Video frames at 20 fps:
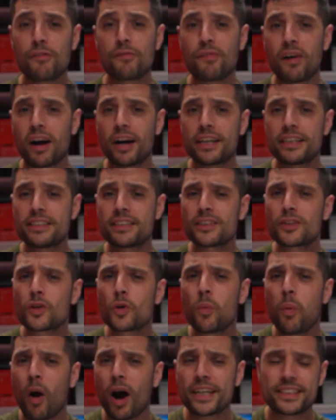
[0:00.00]
find
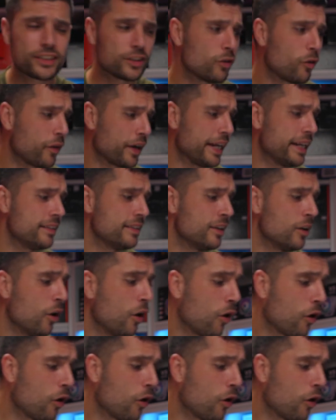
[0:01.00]
quite annoying,